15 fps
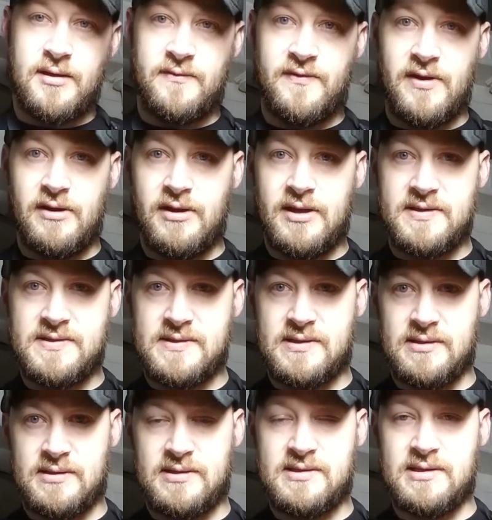various,
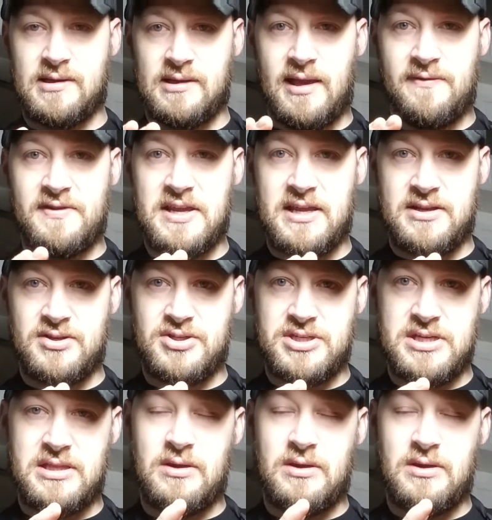this is a left-handed sheath,